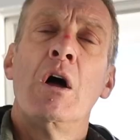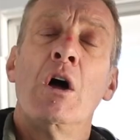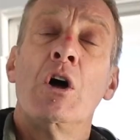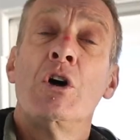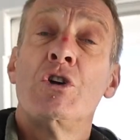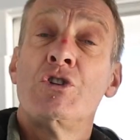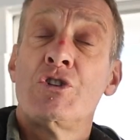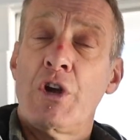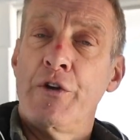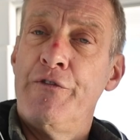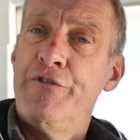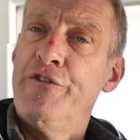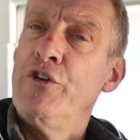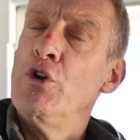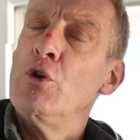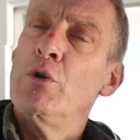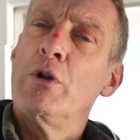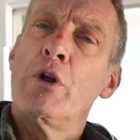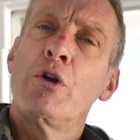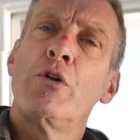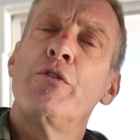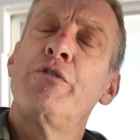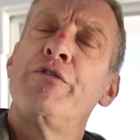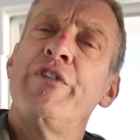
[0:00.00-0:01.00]
So a few
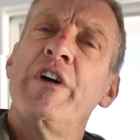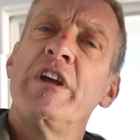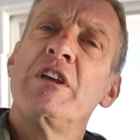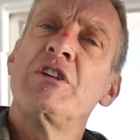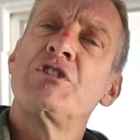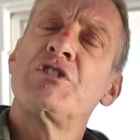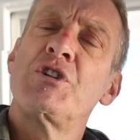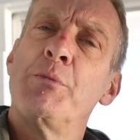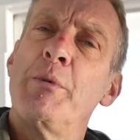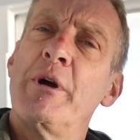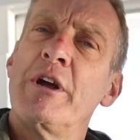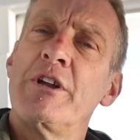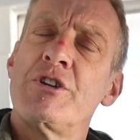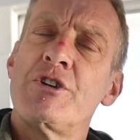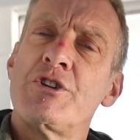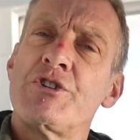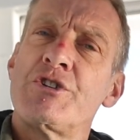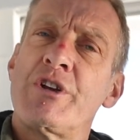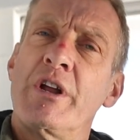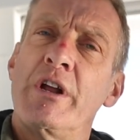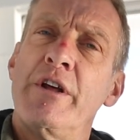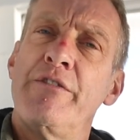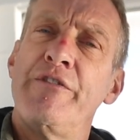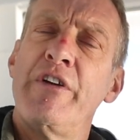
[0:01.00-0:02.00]
little things that we're
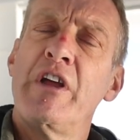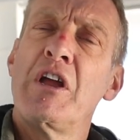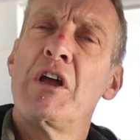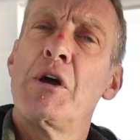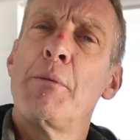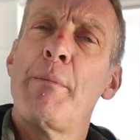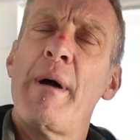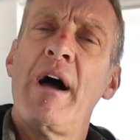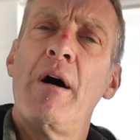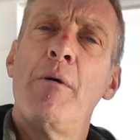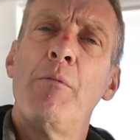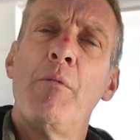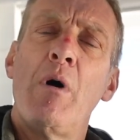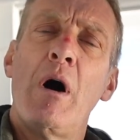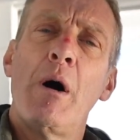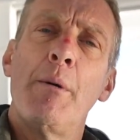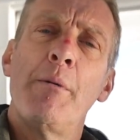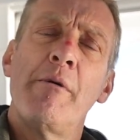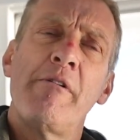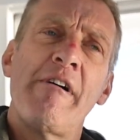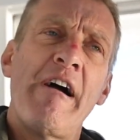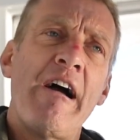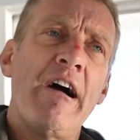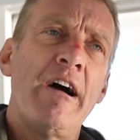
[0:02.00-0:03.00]
just going to think about while
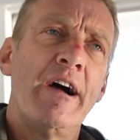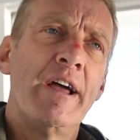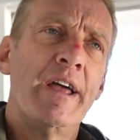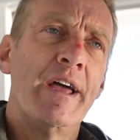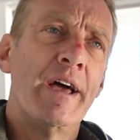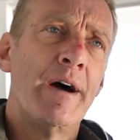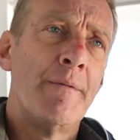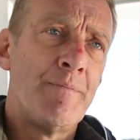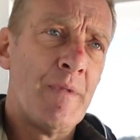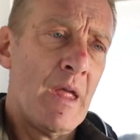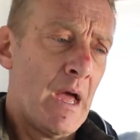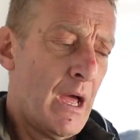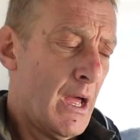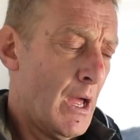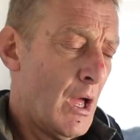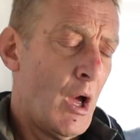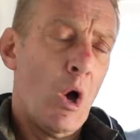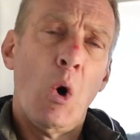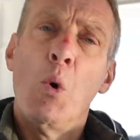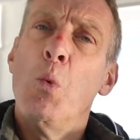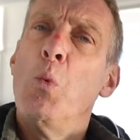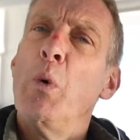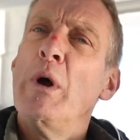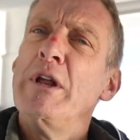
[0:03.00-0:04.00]
we're out here.
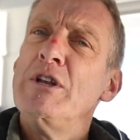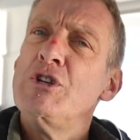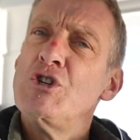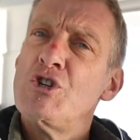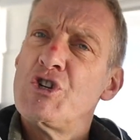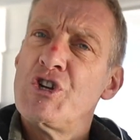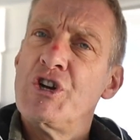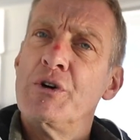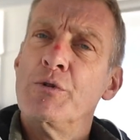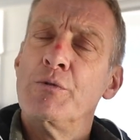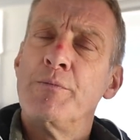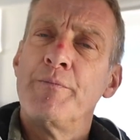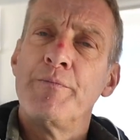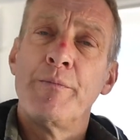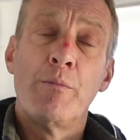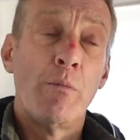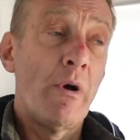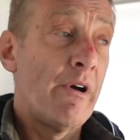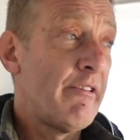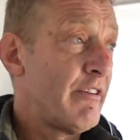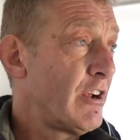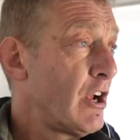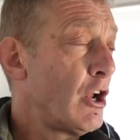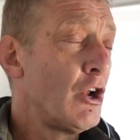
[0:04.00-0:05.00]
Wind chill.
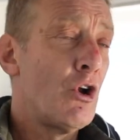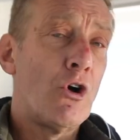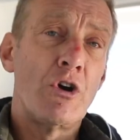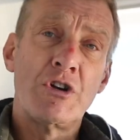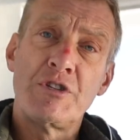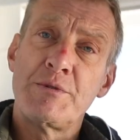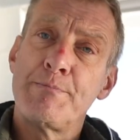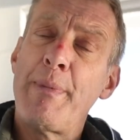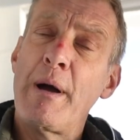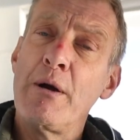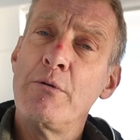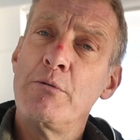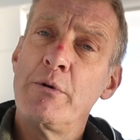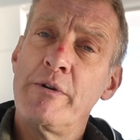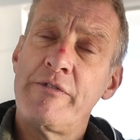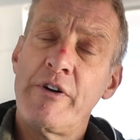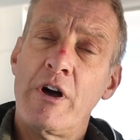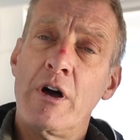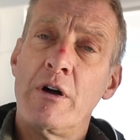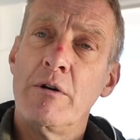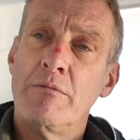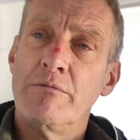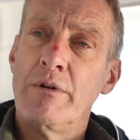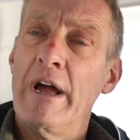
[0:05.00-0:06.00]
We're in a nice boat with
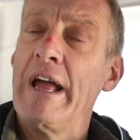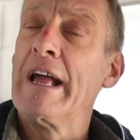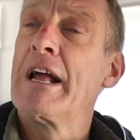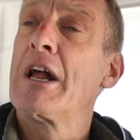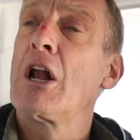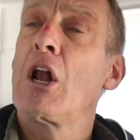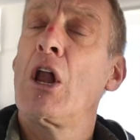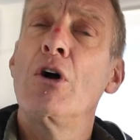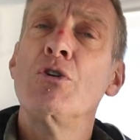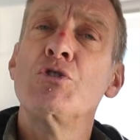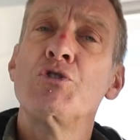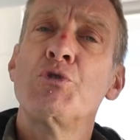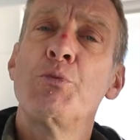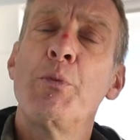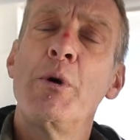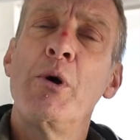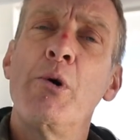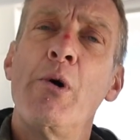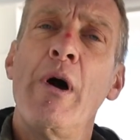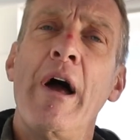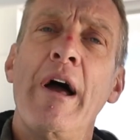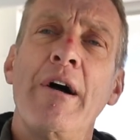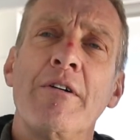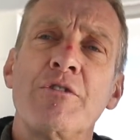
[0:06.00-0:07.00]
an enclosed
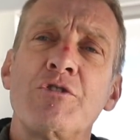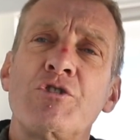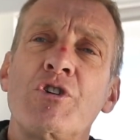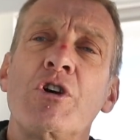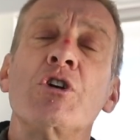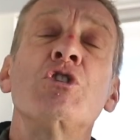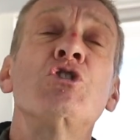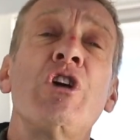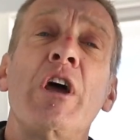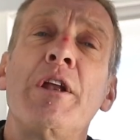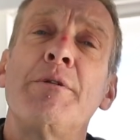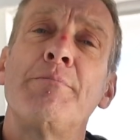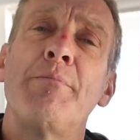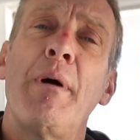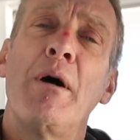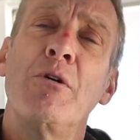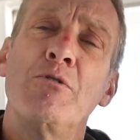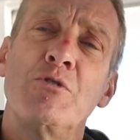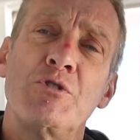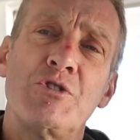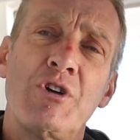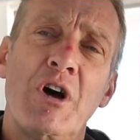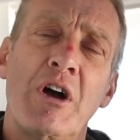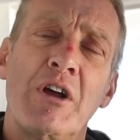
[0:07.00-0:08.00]
wheelhouse. Shed
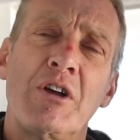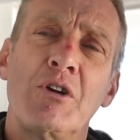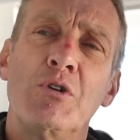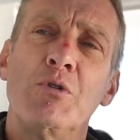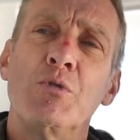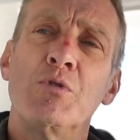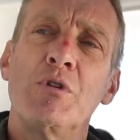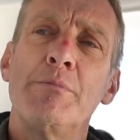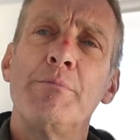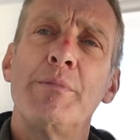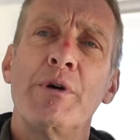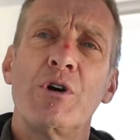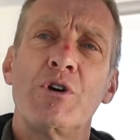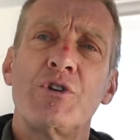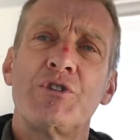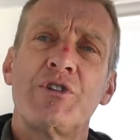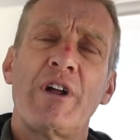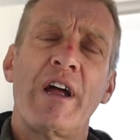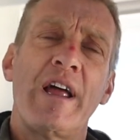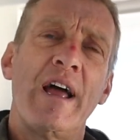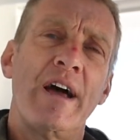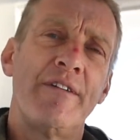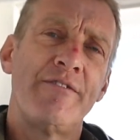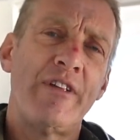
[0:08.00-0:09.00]
boats I call them, because
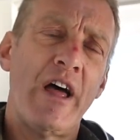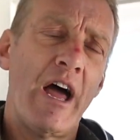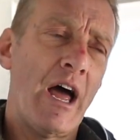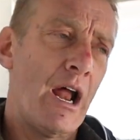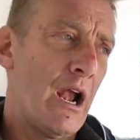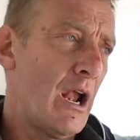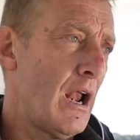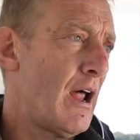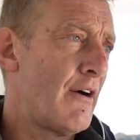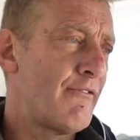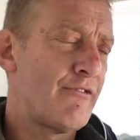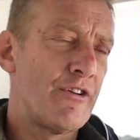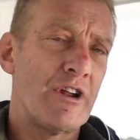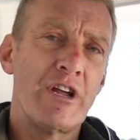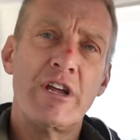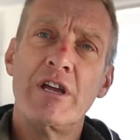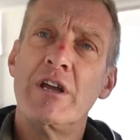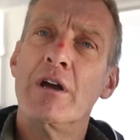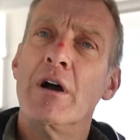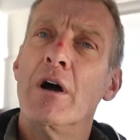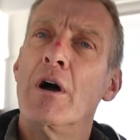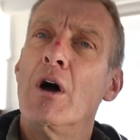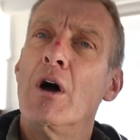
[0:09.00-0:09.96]
they have that lovely